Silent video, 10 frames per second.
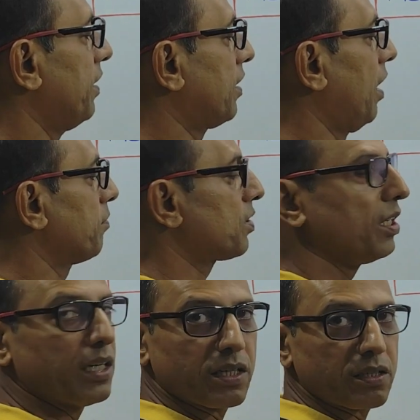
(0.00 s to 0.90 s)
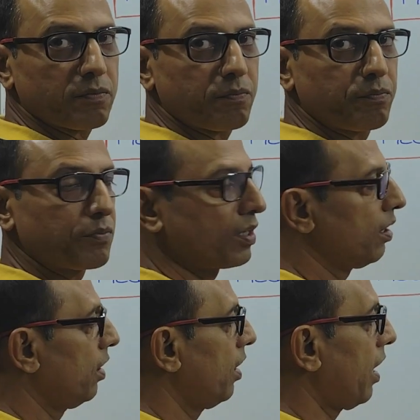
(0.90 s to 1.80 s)
it comes here,
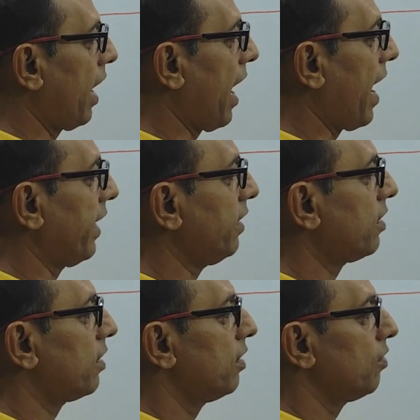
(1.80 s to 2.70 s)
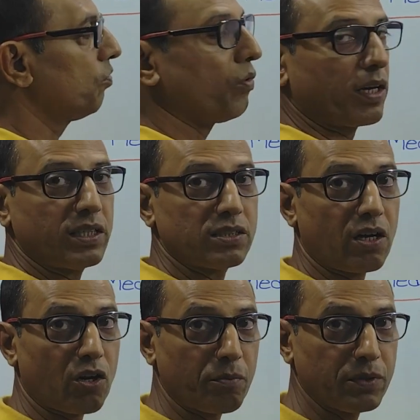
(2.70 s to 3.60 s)
and what is
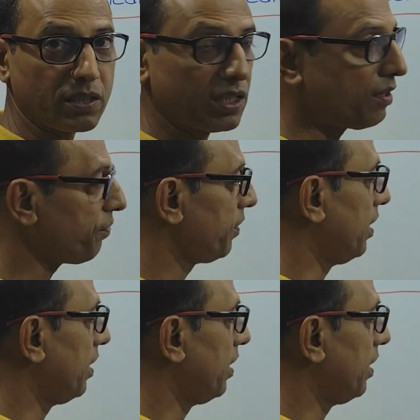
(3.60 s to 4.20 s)
our objective?